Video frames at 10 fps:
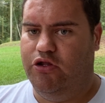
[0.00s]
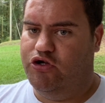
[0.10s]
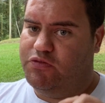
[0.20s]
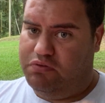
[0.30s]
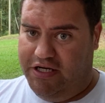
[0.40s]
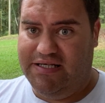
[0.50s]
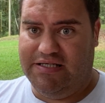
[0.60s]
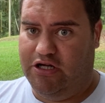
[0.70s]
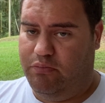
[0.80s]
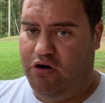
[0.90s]
there's
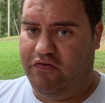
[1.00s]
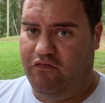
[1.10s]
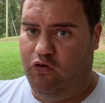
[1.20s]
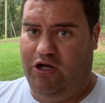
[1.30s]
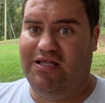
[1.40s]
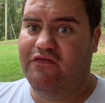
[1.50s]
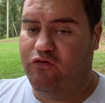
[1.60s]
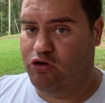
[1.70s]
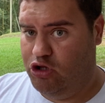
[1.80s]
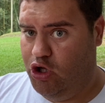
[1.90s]
places that are perfect for you. I think
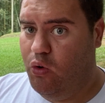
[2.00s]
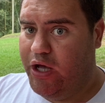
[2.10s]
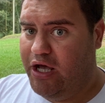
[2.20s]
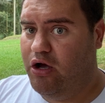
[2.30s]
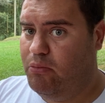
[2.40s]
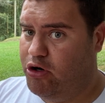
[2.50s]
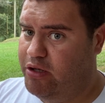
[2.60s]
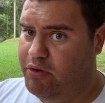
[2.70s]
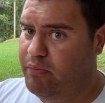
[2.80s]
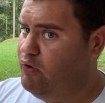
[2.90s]
for low income
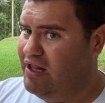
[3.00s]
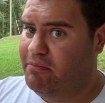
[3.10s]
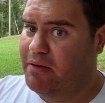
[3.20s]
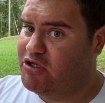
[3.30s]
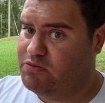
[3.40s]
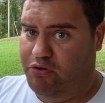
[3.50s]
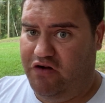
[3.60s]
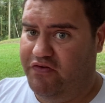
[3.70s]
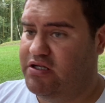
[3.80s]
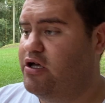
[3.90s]
earning people, Alabama's
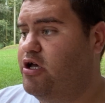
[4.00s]
perfect.